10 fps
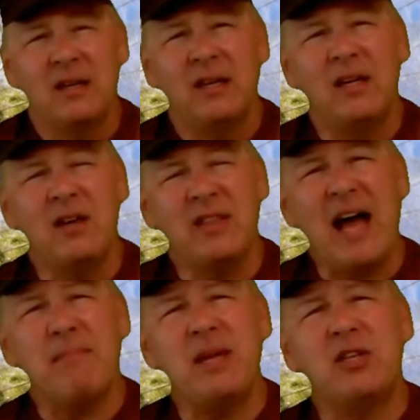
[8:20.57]
You know,
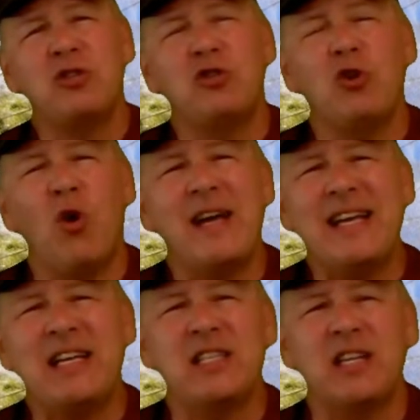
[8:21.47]
that means joy
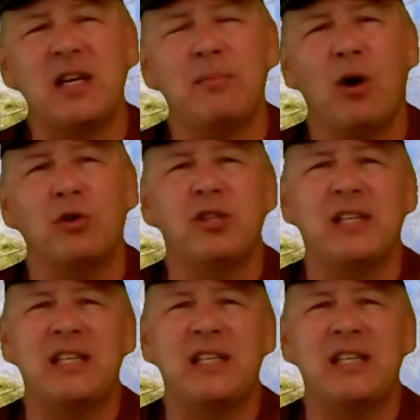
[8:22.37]
isn't an emotion,